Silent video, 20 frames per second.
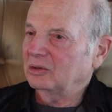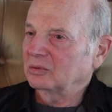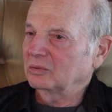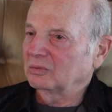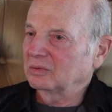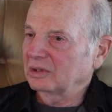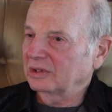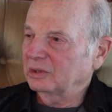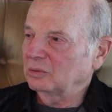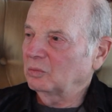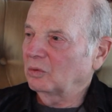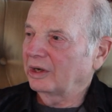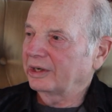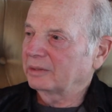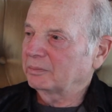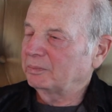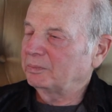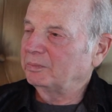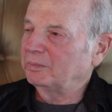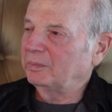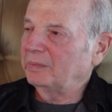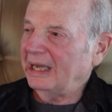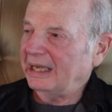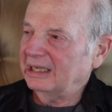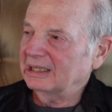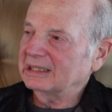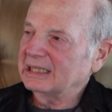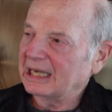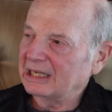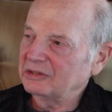you really want to
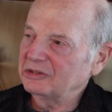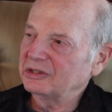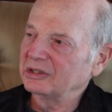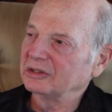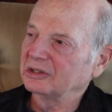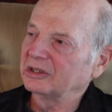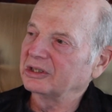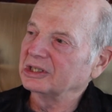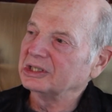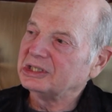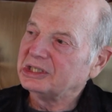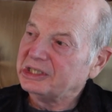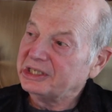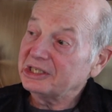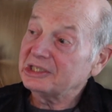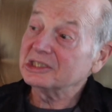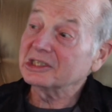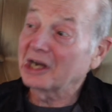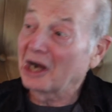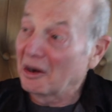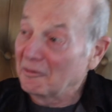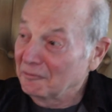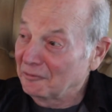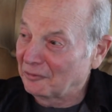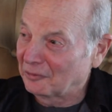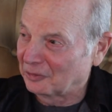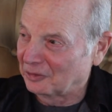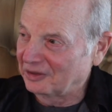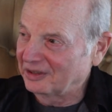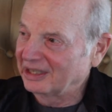pay attention to the
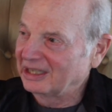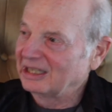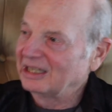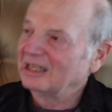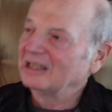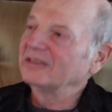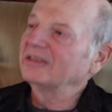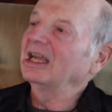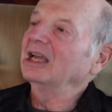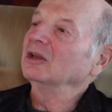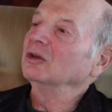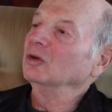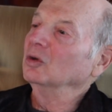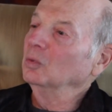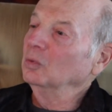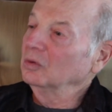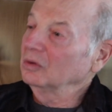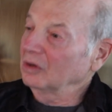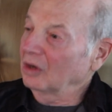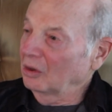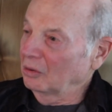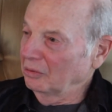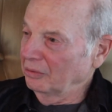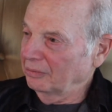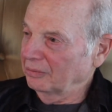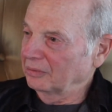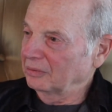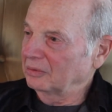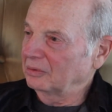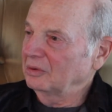discomfort mm. that you will go
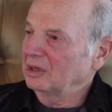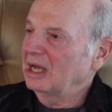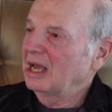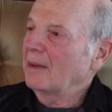through